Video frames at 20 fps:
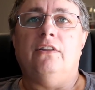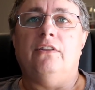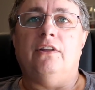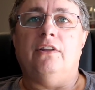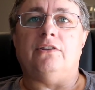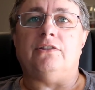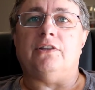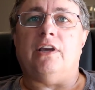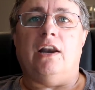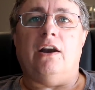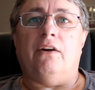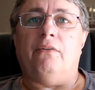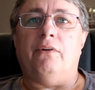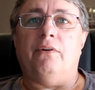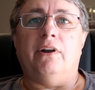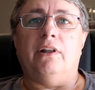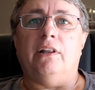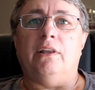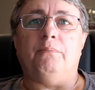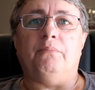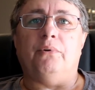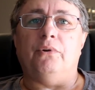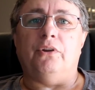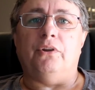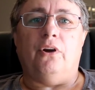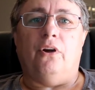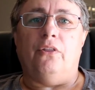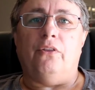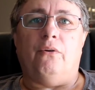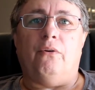that's going to really put
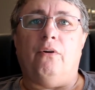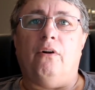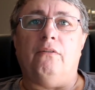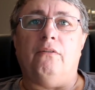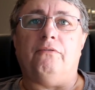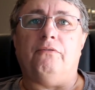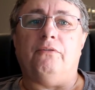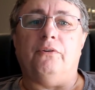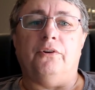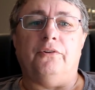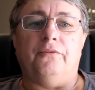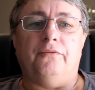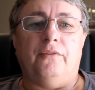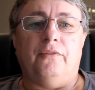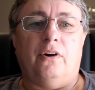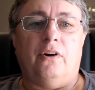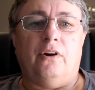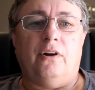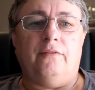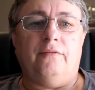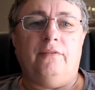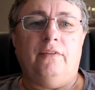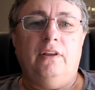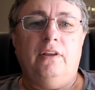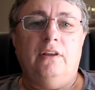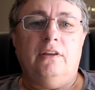you on the wrong foot, all right?